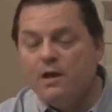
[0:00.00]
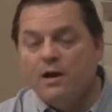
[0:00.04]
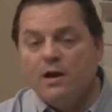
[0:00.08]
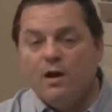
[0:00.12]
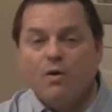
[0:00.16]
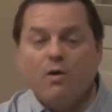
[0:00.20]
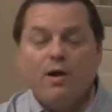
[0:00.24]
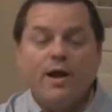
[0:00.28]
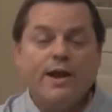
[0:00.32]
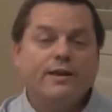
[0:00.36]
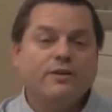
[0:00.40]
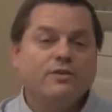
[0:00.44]

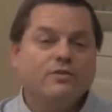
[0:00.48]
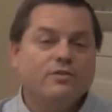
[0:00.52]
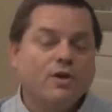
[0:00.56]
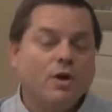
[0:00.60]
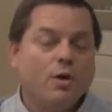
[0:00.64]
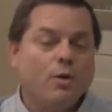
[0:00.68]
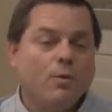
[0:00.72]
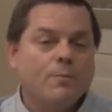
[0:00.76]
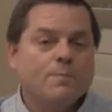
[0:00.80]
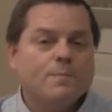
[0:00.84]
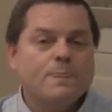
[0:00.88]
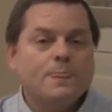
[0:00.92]
All right,
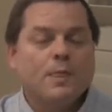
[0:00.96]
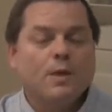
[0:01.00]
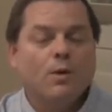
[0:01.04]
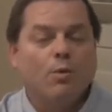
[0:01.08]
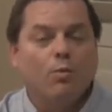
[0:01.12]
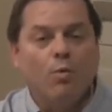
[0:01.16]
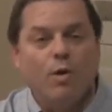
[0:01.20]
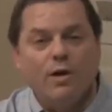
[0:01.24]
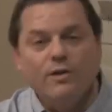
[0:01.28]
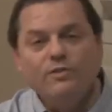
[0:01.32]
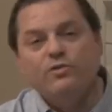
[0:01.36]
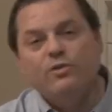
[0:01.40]
so
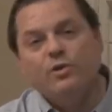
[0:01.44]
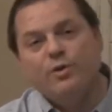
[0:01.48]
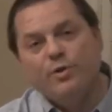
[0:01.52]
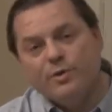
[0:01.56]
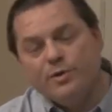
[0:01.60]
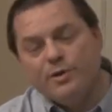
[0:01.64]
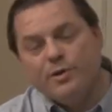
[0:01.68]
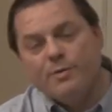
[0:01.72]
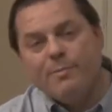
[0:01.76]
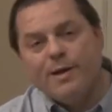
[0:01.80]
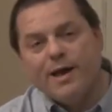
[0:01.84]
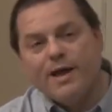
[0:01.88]
what's
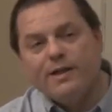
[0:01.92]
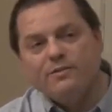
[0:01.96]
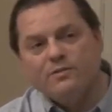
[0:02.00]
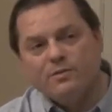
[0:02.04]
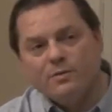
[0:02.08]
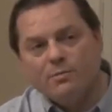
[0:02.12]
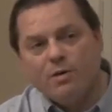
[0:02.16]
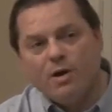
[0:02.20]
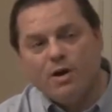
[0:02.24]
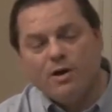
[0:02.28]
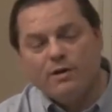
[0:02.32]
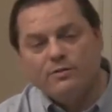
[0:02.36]
good about
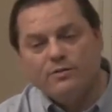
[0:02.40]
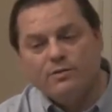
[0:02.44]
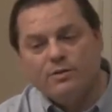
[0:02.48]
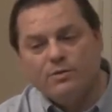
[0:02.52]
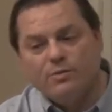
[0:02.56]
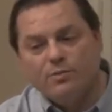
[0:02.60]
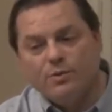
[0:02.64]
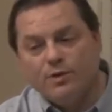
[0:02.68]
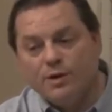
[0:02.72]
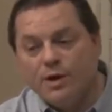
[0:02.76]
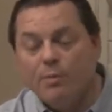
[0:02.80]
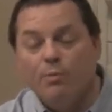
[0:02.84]

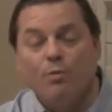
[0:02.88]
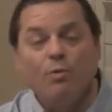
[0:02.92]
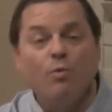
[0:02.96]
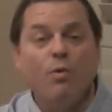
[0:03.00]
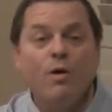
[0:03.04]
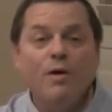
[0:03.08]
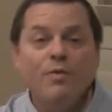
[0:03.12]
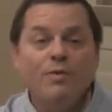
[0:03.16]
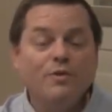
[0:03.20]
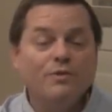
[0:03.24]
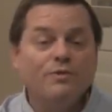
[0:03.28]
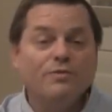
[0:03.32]
Suboxone? Well, number
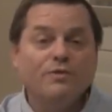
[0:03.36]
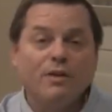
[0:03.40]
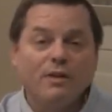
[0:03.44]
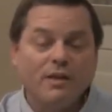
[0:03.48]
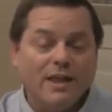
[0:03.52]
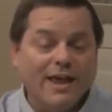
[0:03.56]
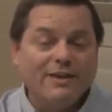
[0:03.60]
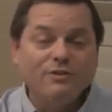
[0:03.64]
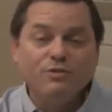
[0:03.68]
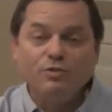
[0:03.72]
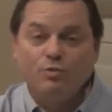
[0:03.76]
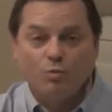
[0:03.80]
one, there's
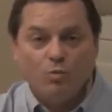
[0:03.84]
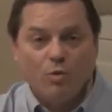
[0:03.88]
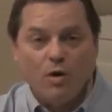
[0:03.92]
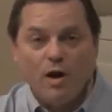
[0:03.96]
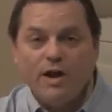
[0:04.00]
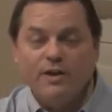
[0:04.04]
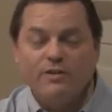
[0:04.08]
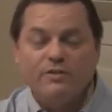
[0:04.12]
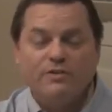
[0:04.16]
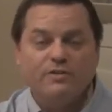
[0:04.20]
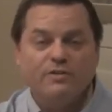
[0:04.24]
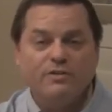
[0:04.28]
less
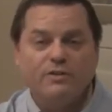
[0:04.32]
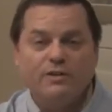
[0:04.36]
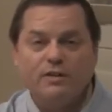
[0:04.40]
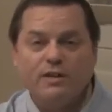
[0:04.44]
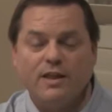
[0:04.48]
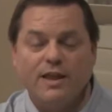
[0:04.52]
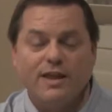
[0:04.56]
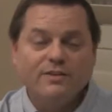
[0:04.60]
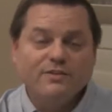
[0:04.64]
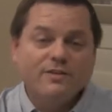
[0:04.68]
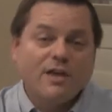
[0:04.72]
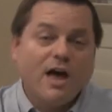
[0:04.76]
rush,
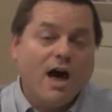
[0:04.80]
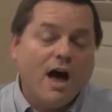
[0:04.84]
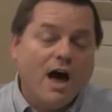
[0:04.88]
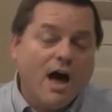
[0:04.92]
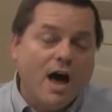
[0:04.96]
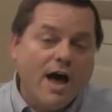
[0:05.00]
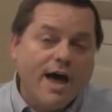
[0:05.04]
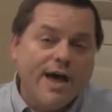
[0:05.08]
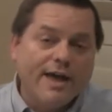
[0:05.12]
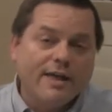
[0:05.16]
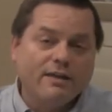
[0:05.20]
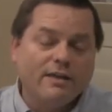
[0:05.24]
less
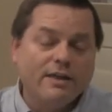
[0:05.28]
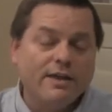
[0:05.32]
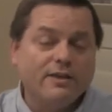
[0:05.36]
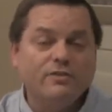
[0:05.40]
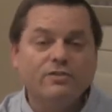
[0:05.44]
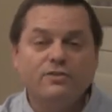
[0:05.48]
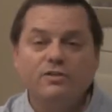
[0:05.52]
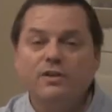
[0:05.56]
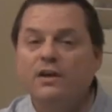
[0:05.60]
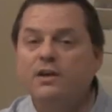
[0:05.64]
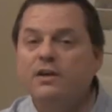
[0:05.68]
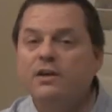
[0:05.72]
high,
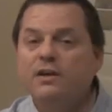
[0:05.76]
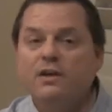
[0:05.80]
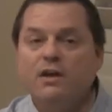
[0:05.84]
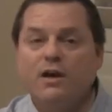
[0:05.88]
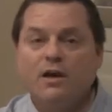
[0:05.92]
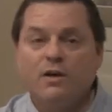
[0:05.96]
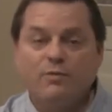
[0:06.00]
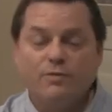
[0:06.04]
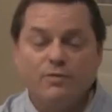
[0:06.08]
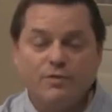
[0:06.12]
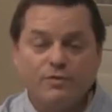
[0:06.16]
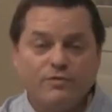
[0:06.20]
less
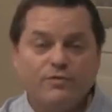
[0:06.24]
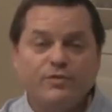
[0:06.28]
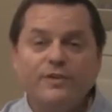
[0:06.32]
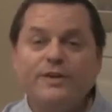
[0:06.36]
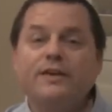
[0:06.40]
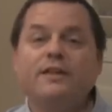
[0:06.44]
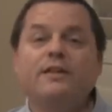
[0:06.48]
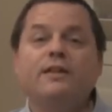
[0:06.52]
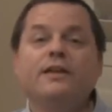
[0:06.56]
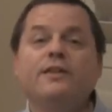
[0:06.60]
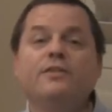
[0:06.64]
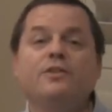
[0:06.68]
of the
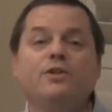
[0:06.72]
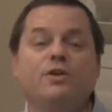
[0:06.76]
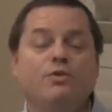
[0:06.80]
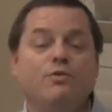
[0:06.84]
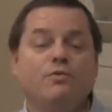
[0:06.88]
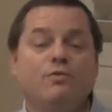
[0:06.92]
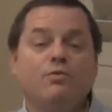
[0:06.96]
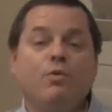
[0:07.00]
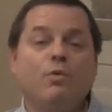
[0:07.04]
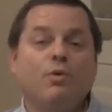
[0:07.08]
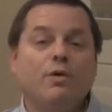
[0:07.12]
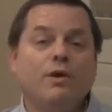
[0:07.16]
feeling, the
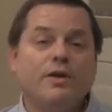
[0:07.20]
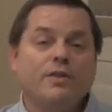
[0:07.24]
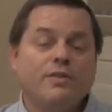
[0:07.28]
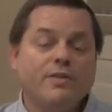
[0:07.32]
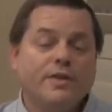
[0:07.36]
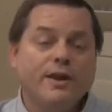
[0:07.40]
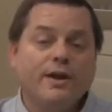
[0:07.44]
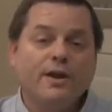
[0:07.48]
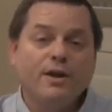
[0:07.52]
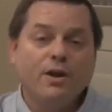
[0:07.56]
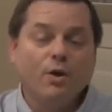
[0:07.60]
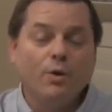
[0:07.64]
euphoria
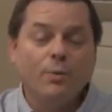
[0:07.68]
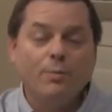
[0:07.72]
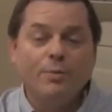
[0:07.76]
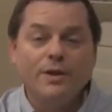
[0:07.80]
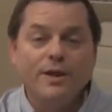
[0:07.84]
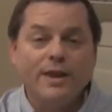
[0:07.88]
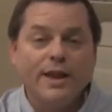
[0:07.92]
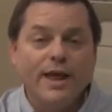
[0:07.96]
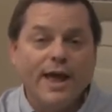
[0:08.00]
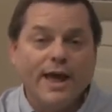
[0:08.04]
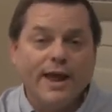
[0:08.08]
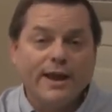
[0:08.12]
that an
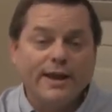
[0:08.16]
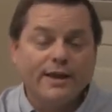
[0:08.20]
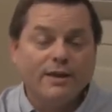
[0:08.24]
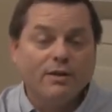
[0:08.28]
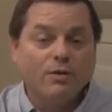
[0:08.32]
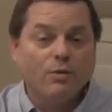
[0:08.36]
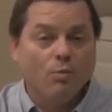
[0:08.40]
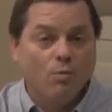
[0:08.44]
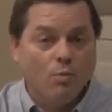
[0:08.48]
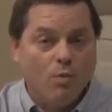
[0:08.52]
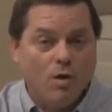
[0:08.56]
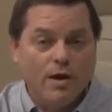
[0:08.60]
opiate
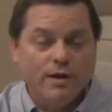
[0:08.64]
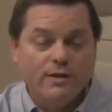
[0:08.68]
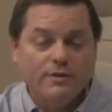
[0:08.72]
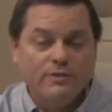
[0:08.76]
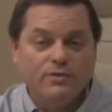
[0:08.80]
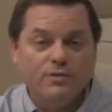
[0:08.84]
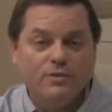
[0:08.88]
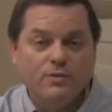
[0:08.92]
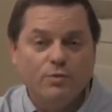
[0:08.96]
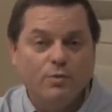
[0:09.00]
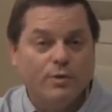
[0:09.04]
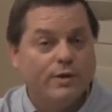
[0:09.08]
addict
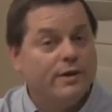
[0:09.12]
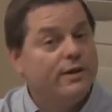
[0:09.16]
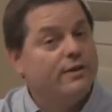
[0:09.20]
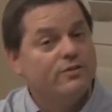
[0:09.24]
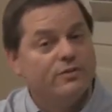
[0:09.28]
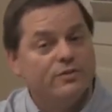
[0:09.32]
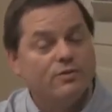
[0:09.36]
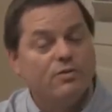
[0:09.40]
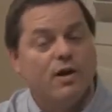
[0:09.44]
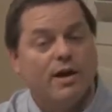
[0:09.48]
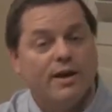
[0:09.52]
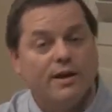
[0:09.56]
wants when
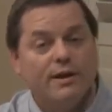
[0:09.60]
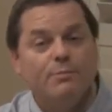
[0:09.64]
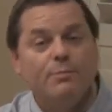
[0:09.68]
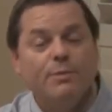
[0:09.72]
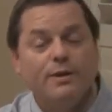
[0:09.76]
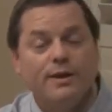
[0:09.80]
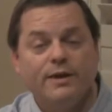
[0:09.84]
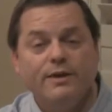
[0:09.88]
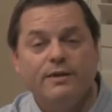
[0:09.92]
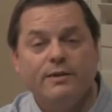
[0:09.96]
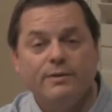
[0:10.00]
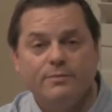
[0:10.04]
he's trying to
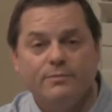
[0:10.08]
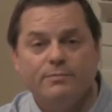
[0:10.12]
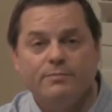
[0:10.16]
be